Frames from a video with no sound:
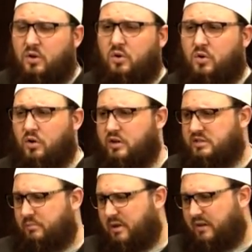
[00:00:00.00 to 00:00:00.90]
or is
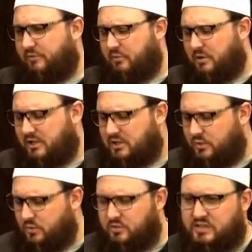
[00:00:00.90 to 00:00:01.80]
it better for me
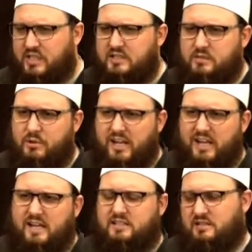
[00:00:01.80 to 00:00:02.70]
to tend to my
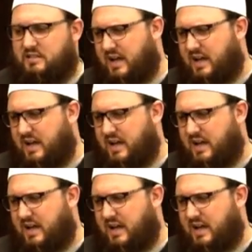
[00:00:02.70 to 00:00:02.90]
guests?